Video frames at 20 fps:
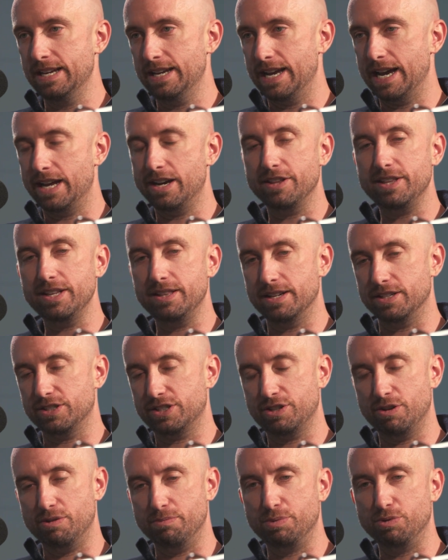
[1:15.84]
And I think that's
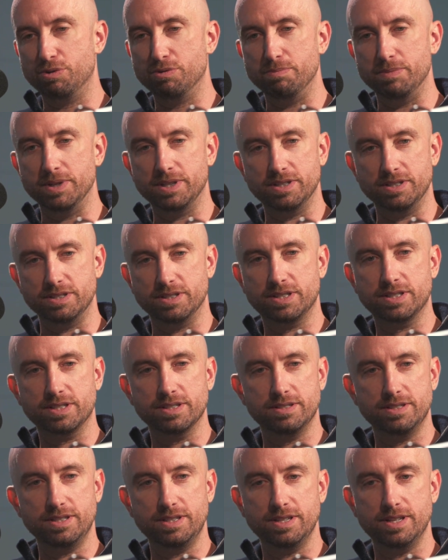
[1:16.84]
so important because
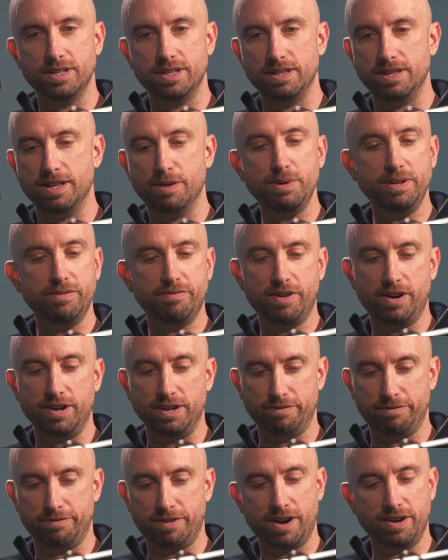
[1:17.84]
there'll be very
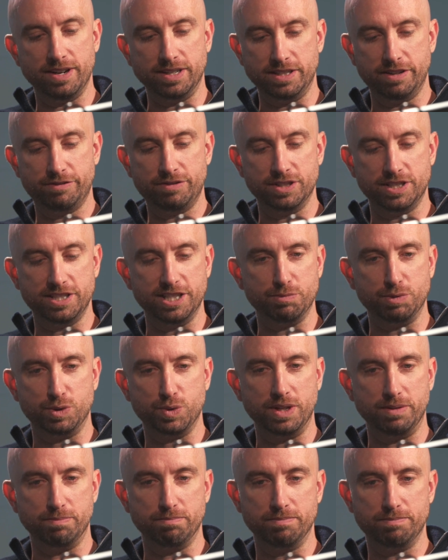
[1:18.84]
varying differences
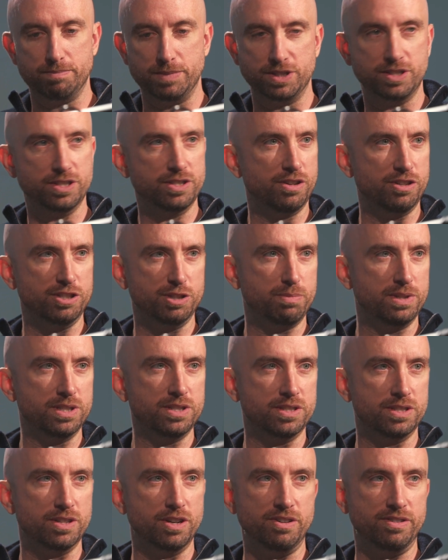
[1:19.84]
between business owner to
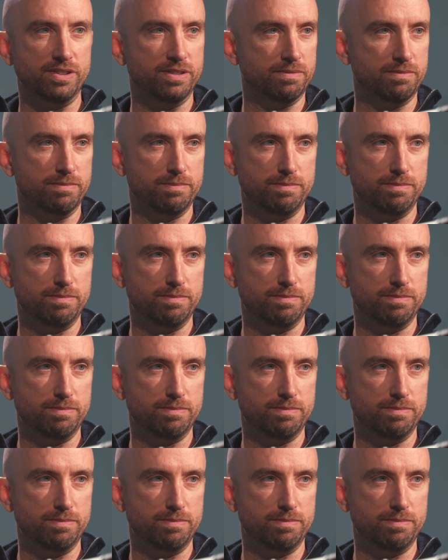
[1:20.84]
business owner and,